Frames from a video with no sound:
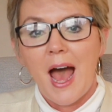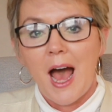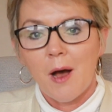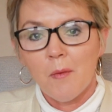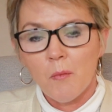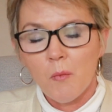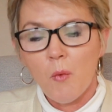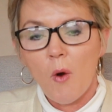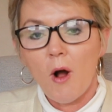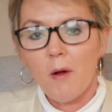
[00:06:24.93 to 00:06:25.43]

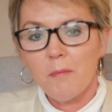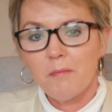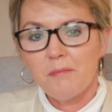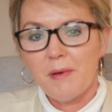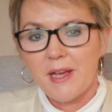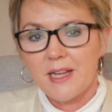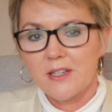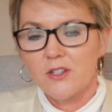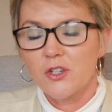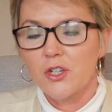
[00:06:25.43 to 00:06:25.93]
and what
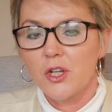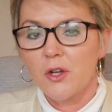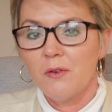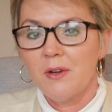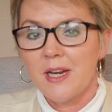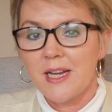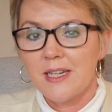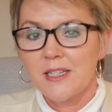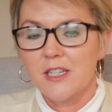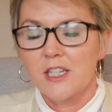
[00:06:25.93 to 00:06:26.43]
bits you
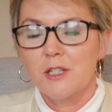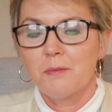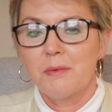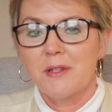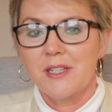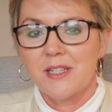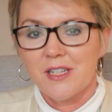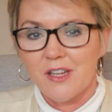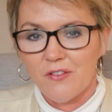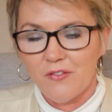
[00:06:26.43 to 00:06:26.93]
need to
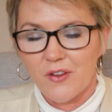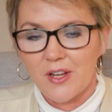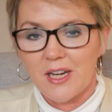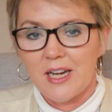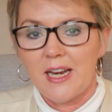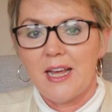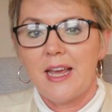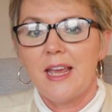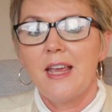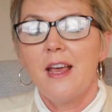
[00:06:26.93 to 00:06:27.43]

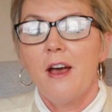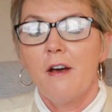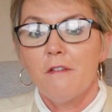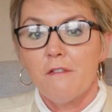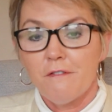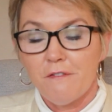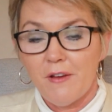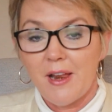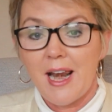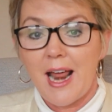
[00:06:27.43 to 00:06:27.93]
specifically
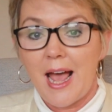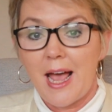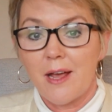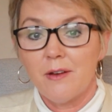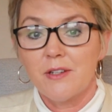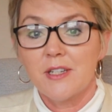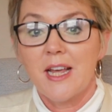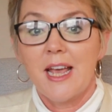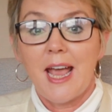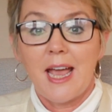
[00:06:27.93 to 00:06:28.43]
fill
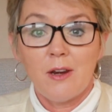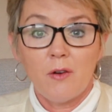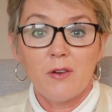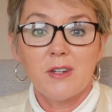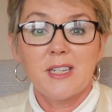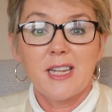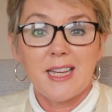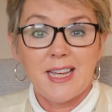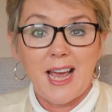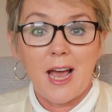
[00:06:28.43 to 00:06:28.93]
out in
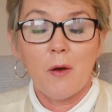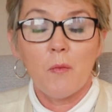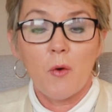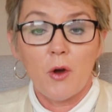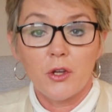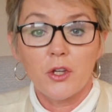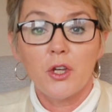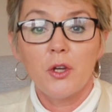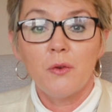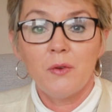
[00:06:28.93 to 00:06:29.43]
order to get
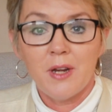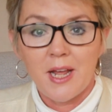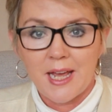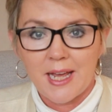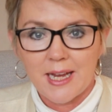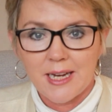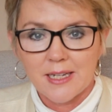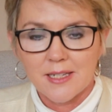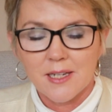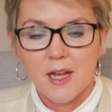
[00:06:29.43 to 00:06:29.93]
what you
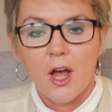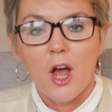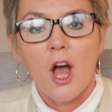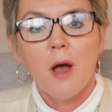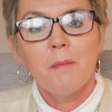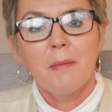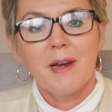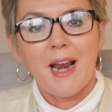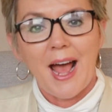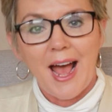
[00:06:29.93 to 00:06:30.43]
need.
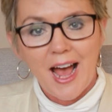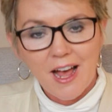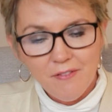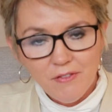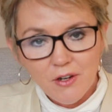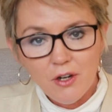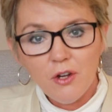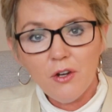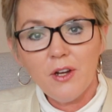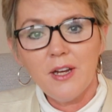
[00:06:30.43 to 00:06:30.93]
But
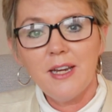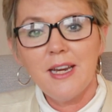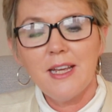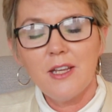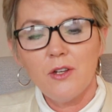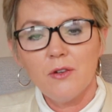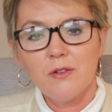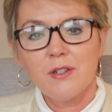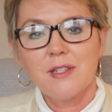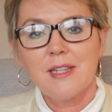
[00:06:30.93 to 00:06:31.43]
have a look at
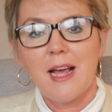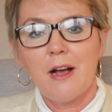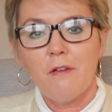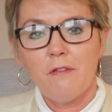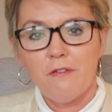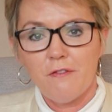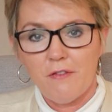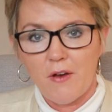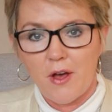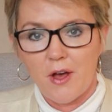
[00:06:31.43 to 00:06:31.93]
it
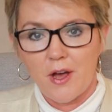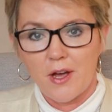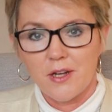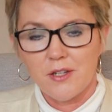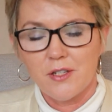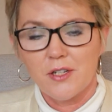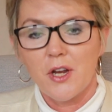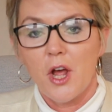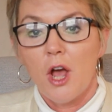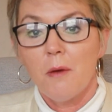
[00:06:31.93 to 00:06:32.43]
yourself
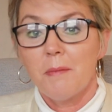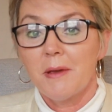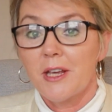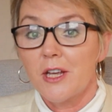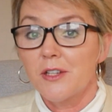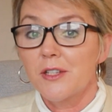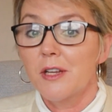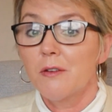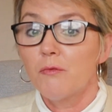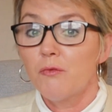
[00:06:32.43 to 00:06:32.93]
first,
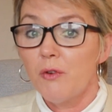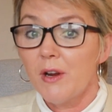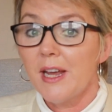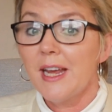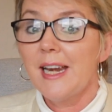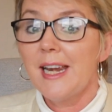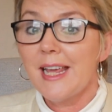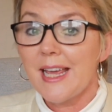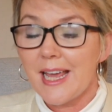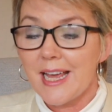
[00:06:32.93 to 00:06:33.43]
because it
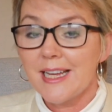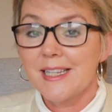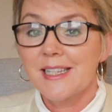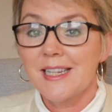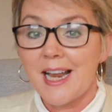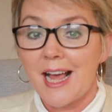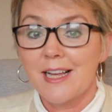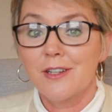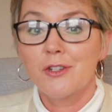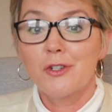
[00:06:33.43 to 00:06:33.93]
really
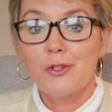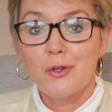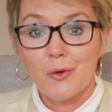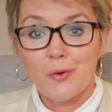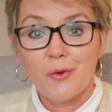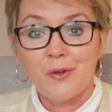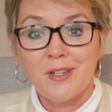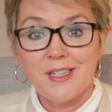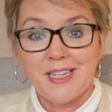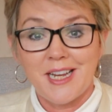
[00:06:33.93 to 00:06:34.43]
isn't as
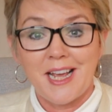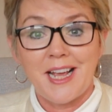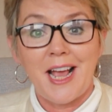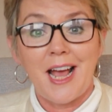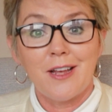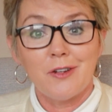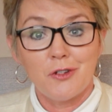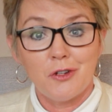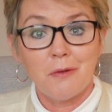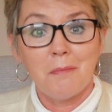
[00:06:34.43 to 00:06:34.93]
daunting
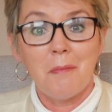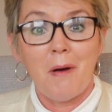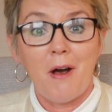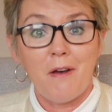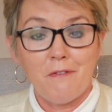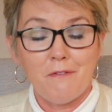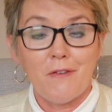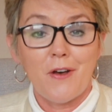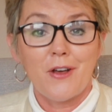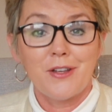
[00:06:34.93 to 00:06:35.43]
as you
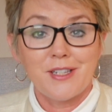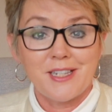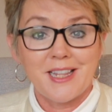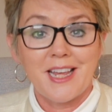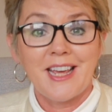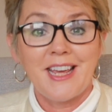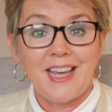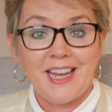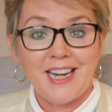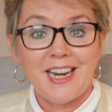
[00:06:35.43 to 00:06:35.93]
might first
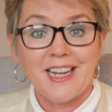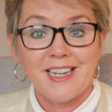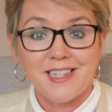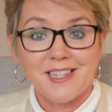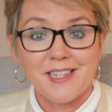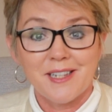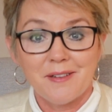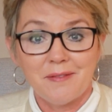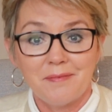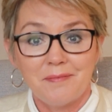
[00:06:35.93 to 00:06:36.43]
think it
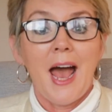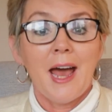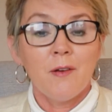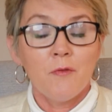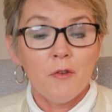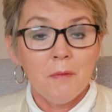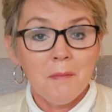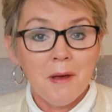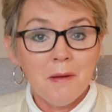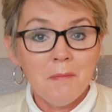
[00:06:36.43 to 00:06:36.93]
is.
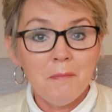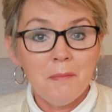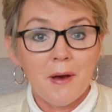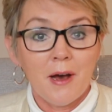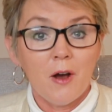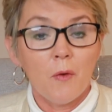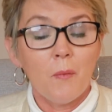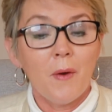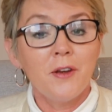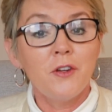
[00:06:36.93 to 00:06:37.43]
And
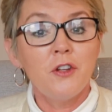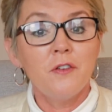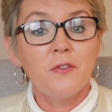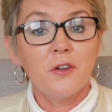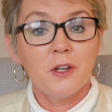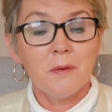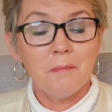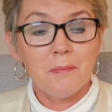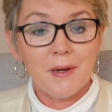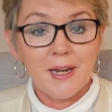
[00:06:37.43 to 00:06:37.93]
remember, when you've
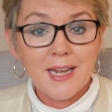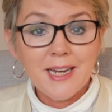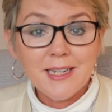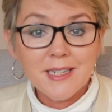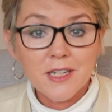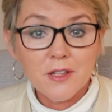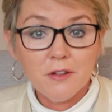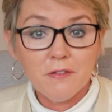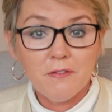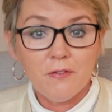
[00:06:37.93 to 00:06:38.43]

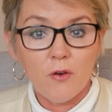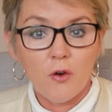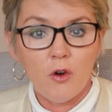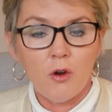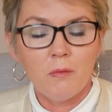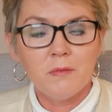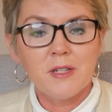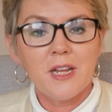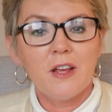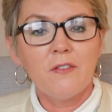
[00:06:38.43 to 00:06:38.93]
completed the
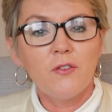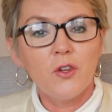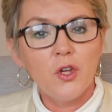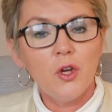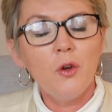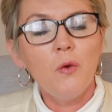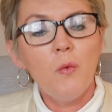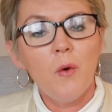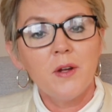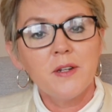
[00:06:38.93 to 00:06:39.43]
forms, if
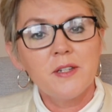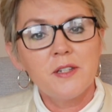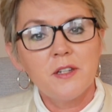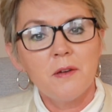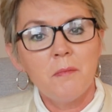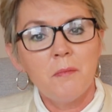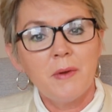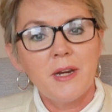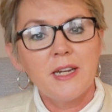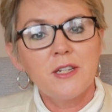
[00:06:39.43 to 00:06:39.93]
you want
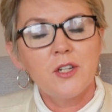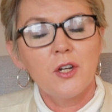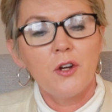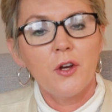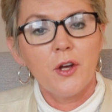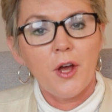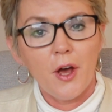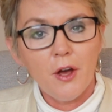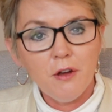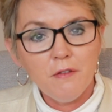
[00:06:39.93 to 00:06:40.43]
somebody to
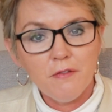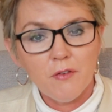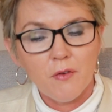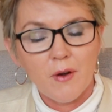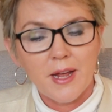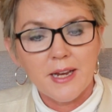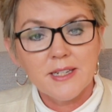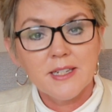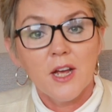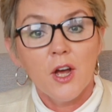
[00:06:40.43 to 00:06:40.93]
look over
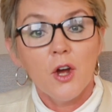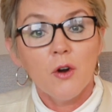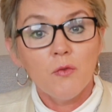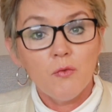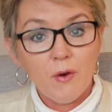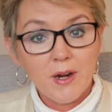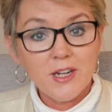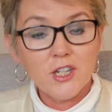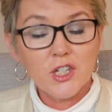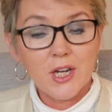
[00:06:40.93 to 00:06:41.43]
it,
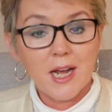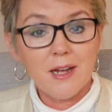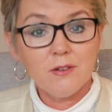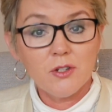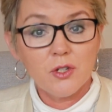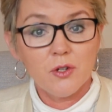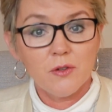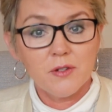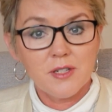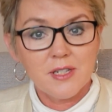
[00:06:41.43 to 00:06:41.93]
reach out
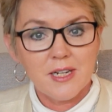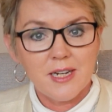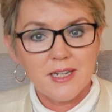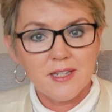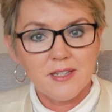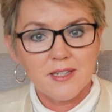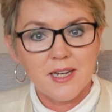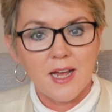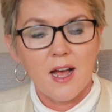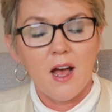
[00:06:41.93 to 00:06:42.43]
to your
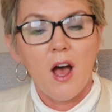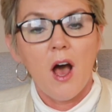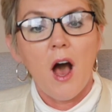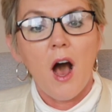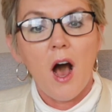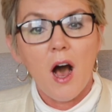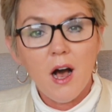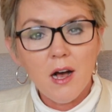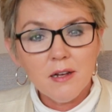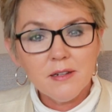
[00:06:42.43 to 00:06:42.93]
solicitor.
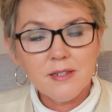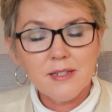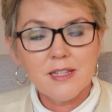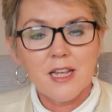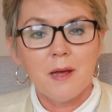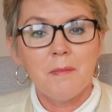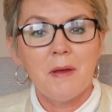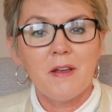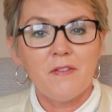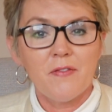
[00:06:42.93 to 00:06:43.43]
Ask
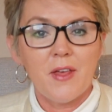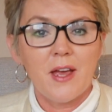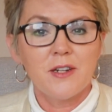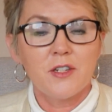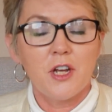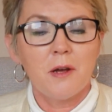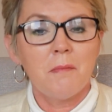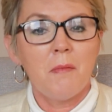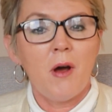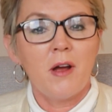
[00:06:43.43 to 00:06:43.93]
them if they
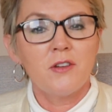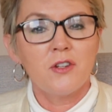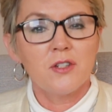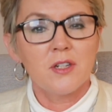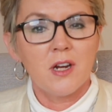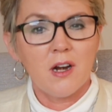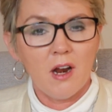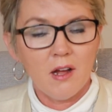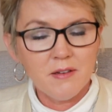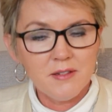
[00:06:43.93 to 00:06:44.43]
don't mind
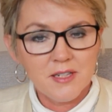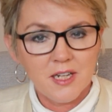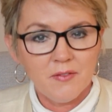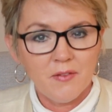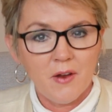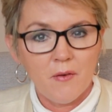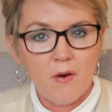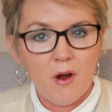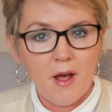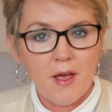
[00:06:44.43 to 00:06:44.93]
just glancing
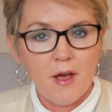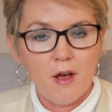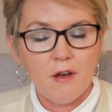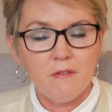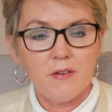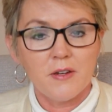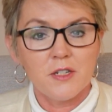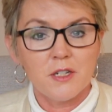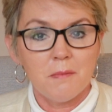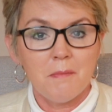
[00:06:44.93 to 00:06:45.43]
their eye
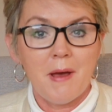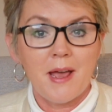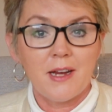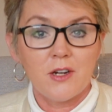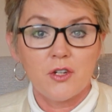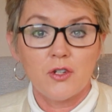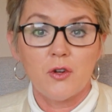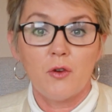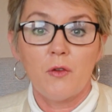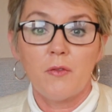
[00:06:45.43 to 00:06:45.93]
over to
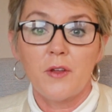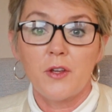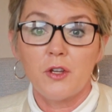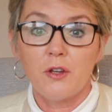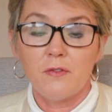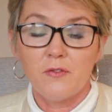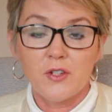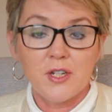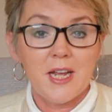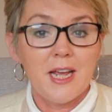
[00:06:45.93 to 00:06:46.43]
make sure that
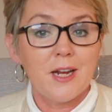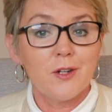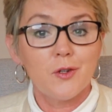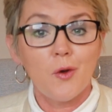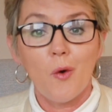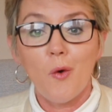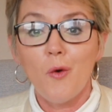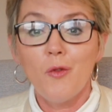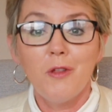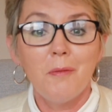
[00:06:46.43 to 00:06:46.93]
you've ticked
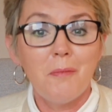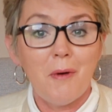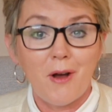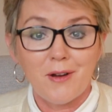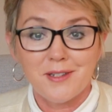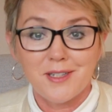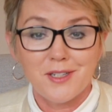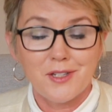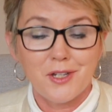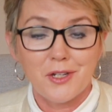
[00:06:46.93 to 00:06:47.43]
all the
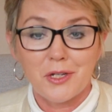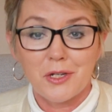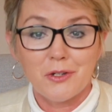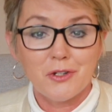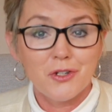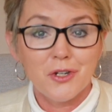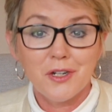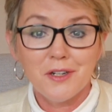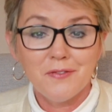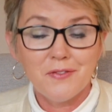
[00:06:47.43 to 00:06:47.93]
boxes that you
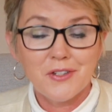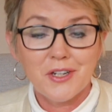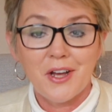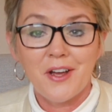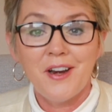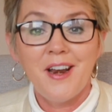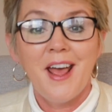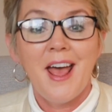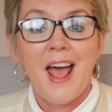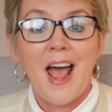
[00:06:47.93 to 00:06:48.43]
should have
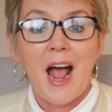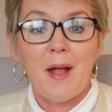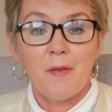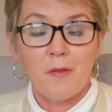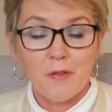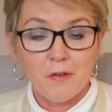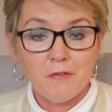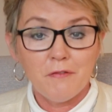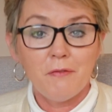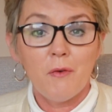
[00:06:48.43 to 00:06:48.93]
done and
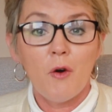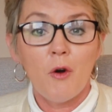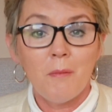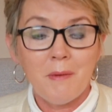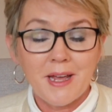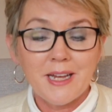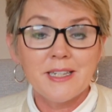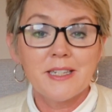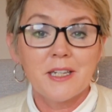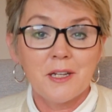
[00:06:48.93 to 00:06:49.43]
that the
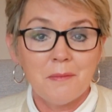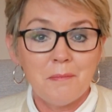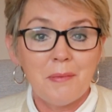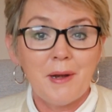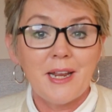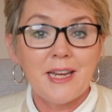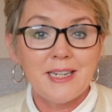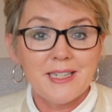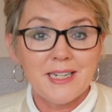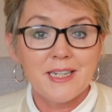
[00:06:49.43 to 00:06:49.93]
form is
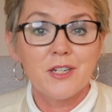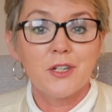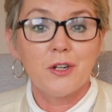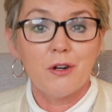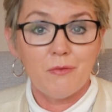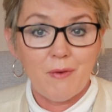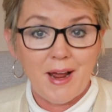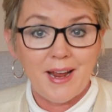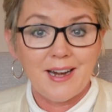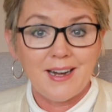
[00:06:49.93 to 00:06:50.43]
completed
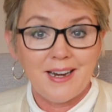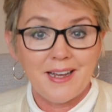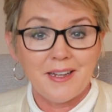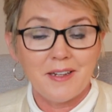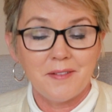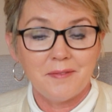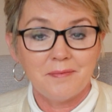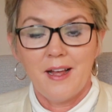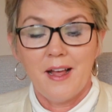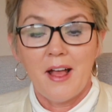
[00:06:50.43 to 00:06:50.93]

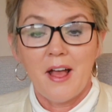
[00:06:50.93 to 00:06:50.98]
correctly.